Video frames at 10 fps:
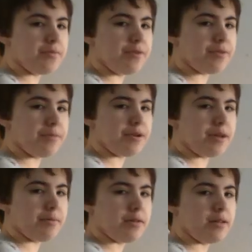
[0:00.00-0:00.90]
from the
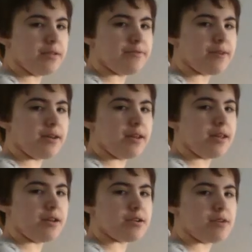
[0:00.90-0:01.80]
double front in
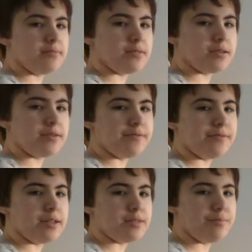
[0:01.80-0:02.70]
terms of
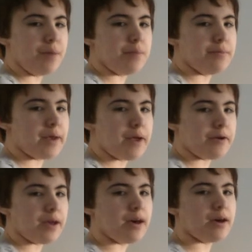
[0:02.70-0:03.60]
this bump area
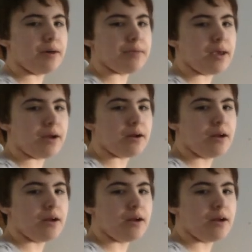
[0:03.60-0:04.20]
up here,